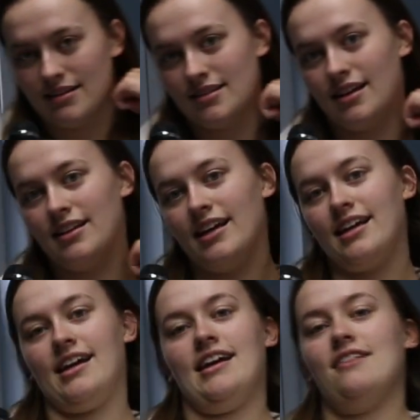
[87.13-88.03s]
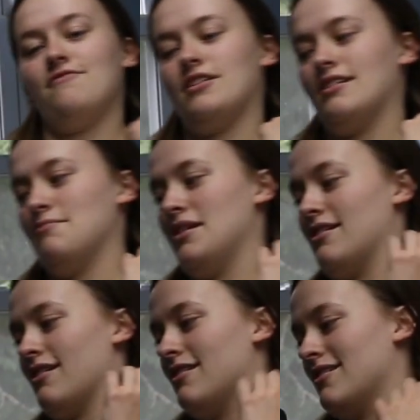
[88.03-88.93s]
not like I haven't made a
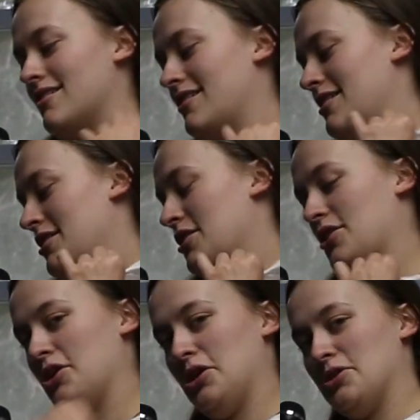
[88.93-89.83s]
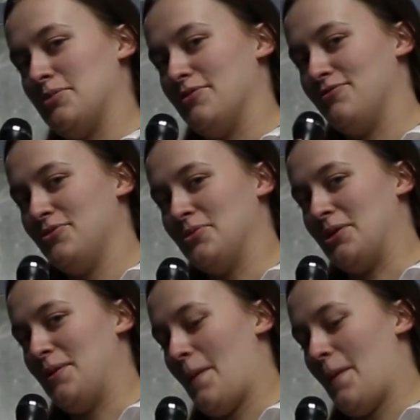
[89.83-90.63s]
collar before.